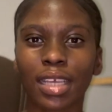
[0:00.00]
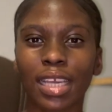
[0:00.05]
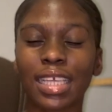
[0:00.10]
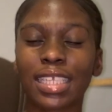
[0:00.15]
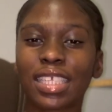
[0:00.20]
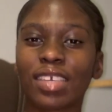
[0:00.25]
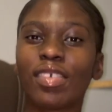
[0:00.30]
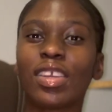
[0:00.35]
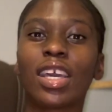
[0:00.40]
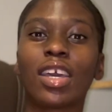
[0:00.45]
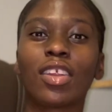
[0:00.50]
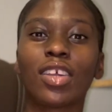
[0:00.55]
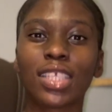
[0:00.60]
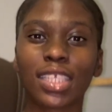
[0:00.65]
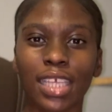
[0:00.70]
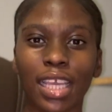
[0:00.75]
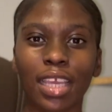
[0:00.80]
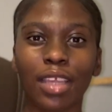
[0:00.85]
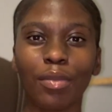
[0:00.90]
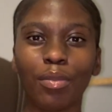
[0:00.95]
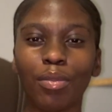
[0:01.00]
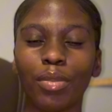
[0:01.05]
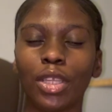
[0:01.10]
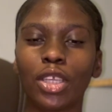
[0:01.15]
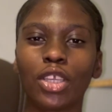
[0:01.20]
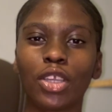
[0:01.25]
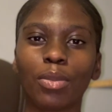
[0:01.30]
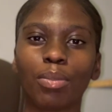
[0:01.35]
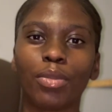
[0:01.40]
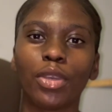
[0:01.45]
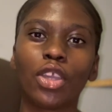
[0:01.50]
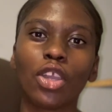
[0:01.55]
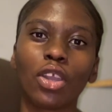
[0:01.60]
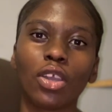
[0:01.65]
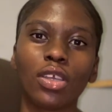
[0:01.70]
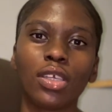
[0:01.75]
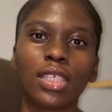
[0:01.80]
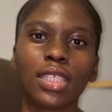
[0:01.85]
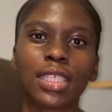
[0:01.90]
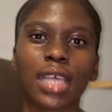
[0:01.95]
7 out of 10
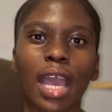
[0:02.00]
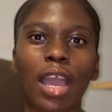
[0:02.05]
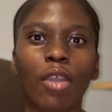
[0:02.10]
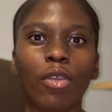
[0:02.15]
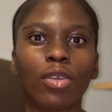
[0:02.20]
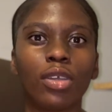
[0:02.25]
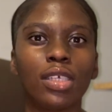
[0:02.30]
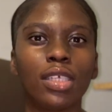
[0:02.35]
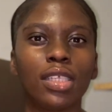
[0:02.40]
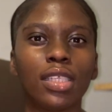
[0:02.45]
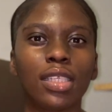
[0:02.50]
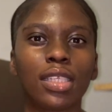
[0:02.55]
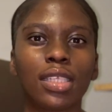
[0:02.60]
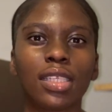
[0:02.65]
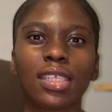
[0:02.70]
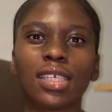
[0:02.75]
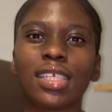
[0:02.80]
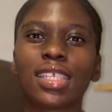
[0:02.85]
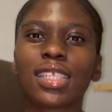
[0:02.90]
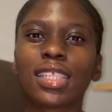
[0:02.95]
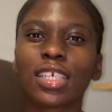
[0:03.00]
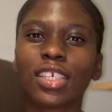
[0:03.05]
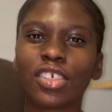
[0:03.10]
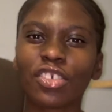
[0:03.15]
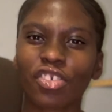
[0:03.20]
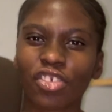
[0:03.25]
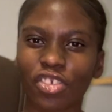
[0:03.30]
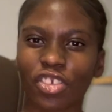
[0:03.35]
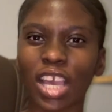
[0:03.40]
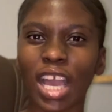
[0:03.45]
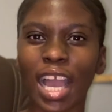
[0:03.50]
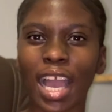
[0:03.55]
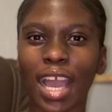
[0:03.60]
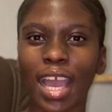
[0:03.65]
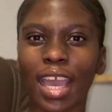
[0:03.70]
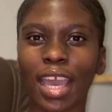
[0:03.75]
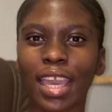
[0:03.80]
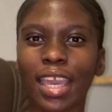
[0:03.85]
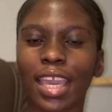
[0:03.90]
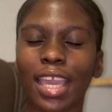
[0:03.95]
because I was still
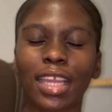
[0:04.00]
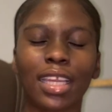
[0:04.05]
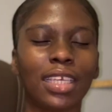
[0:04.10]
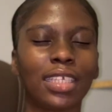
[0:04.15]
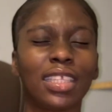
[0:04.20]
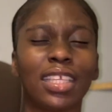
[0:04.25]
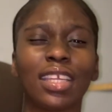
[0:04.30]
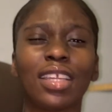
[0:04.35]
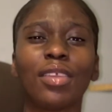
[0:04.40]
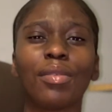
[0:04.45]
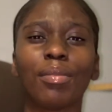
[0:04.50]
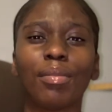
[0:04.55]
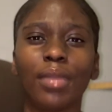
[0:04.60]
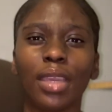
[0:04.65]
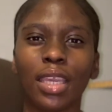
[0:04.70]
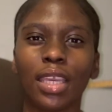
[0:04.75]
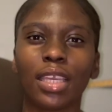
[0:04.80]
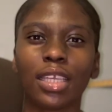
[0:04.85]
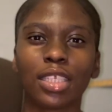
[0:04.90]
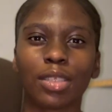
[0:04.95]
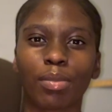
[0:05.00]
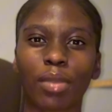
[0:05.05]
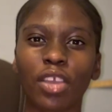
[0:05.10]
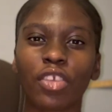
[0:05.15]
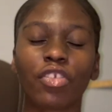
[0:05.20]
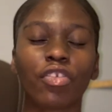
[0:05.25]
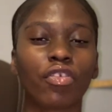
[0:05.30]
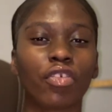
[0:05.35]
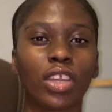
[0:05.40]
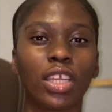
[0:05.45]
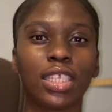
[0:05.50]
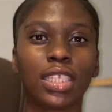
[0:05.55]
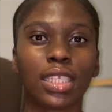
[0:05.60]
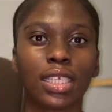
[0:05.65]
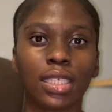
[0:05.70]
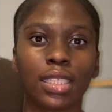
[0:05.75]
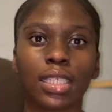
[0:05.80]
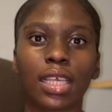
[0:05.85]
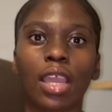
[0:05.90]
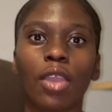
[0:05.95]
shy and I didn't make as much friends
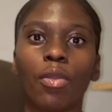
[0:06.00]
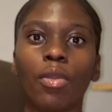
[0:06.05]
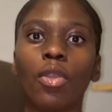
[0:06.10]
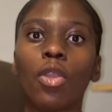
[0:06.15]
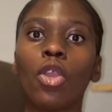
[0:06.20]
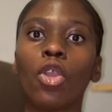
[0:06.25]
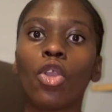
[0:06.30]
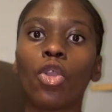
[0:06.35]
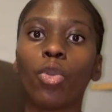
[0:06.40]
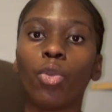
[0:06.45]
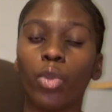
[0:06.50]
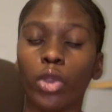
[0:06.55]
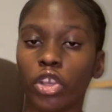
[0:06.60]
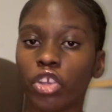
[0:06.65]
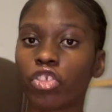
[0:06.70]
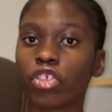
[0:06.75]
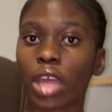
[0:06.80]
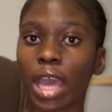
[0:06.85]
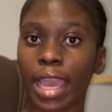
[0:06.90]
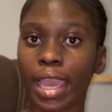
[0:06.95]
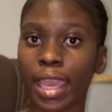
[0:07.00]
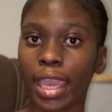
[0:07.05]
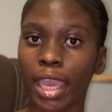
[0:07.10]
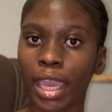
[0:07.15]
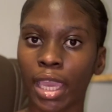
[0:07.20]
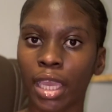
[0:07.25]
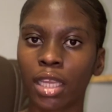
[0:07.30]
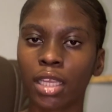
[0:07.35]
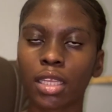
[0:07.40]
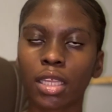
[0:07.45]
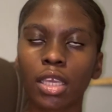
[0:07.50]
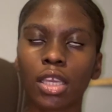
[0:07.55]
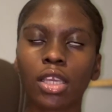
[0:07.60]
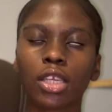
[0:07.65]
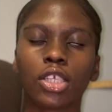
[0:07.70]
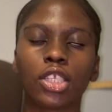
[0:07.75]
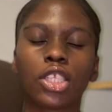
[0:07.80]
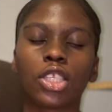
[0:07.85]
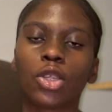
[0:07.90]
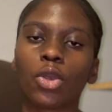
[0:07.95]
as I wished I had.
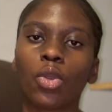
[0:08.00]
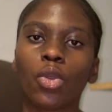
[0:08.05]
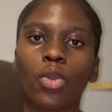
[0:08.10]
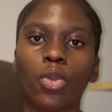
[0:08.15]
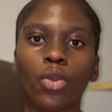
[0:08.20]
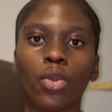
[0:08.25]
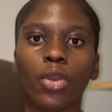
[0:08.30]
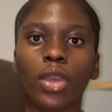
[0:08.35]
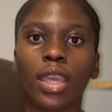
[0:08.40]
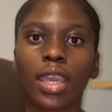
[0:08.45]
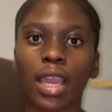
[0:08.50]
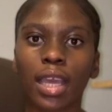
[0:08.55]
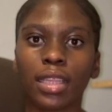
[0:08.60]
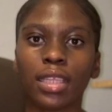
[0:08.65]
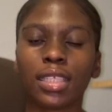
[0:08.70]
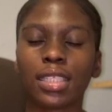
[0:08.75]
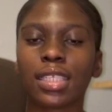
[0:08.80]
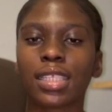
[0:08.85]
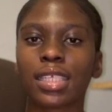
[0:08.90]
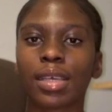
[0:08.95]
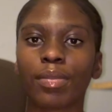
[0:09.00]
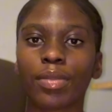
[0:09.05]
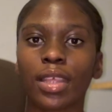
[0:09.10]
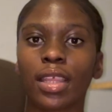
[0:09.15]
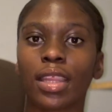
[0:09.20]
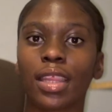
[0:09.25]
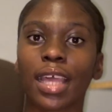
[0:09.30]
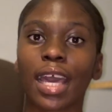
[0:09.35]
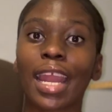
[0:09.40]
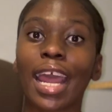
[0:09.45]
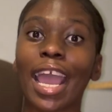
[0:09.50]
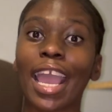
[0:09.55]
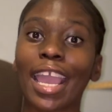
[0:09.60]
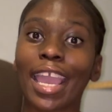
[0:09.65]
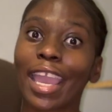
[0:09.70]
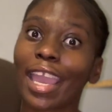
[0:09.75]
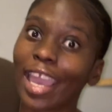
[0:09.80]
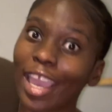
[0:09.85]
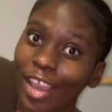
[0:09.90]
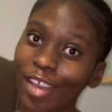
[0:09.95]
So yeah, this is something that I
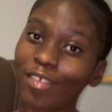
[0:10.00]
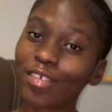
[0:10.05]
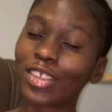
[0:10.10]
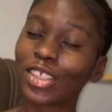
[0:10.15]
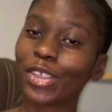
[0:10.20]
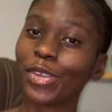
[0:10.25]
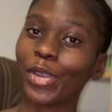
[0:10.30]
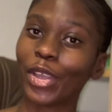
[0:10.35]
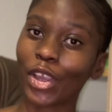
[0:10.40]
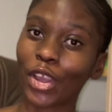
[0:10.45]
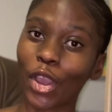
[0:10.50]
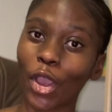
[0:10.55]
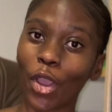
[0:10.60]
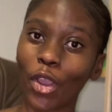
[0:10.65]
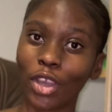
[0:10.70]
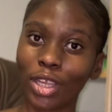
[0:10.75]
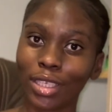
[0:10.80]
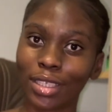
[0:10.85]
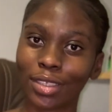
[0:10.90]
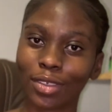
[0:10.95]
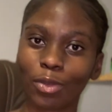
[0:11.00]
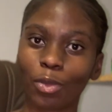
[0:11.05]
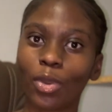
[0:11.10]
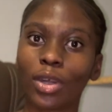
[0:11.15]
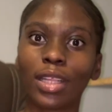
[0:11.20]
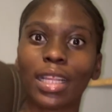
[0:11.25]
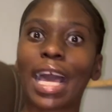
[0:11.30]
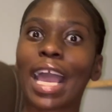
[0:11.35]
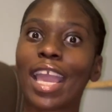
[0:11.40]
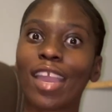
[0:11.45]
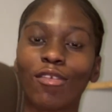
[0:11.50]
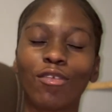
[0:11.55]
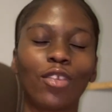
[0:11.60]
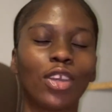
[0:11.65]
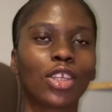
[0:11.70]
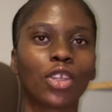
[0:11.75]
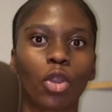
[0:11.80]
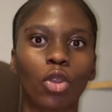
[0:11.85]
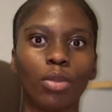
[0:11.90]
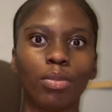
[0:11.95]
have to work on. Well, I have
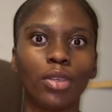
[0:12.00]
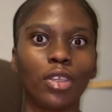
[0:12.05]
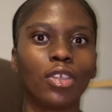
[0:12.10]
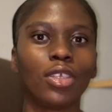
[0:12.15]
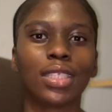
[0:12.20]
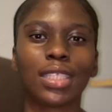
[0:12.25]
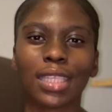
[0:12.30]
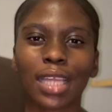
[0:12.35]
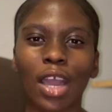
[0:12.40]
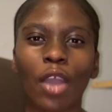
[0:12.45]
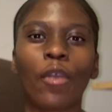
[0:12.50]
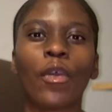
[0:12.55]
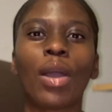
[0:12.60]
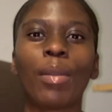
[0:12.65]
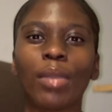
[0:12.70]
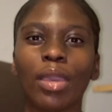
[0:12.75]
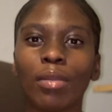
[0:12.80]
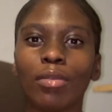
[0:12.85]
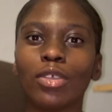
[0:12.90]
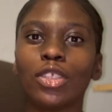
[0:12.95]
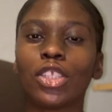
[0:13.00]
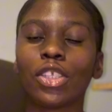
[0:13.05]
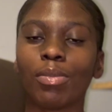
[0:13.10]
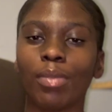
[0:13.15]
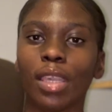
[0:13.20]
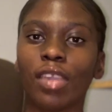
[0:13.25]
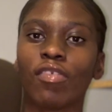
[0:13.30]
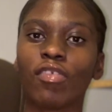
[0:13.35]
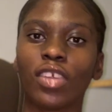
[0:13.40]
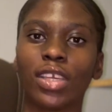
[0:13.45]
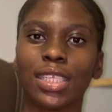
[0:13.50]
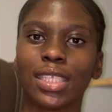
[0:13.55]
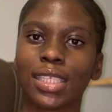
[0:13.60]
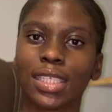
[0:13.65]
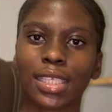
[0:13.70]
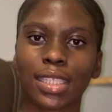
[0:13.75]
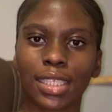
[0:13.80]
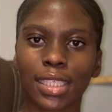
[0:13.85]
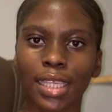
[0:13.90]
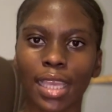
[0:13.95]
worked on because now I'm able to make friends
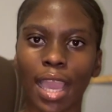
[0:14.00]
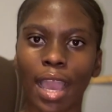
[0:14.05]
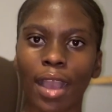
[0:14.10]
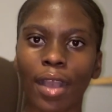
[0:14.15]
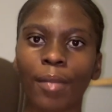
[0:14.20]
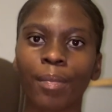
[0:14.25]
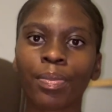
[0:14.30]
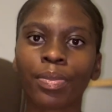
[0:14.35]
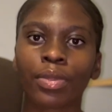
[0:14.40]
easier.